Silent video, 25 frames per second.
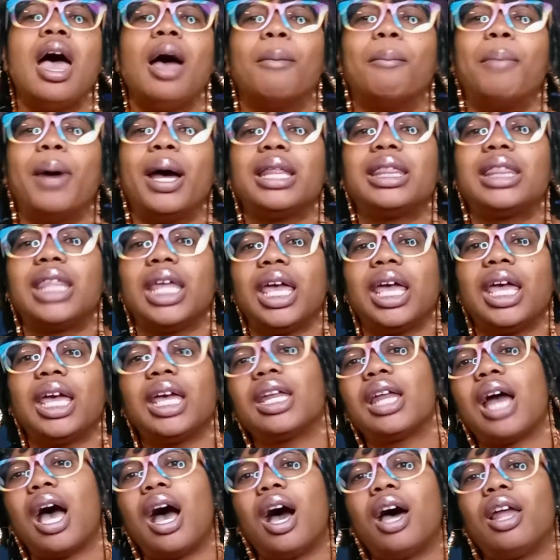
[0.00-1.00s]
But then
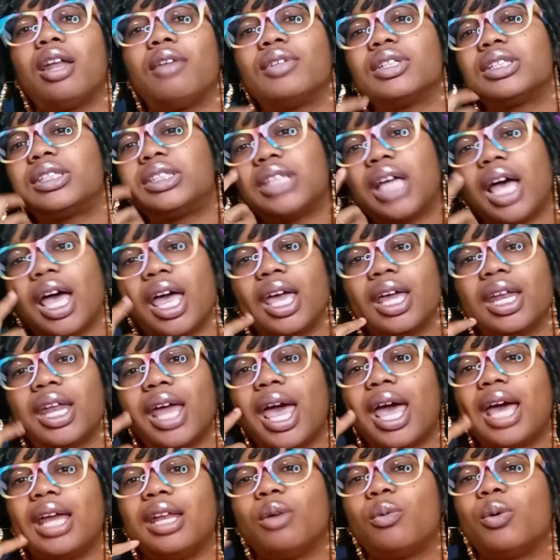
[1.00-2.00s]
all of a sudden
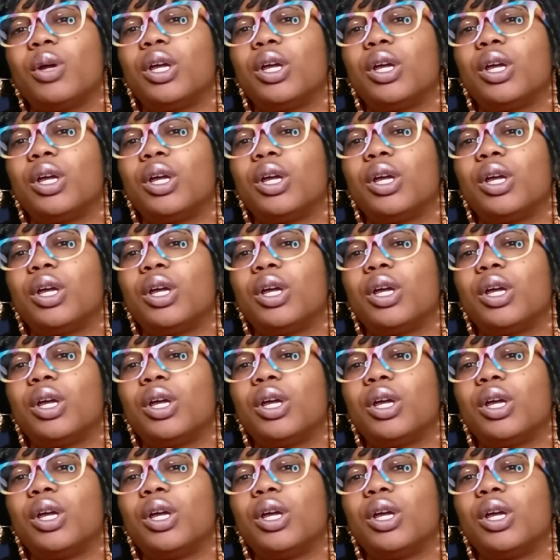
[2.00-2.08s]
at the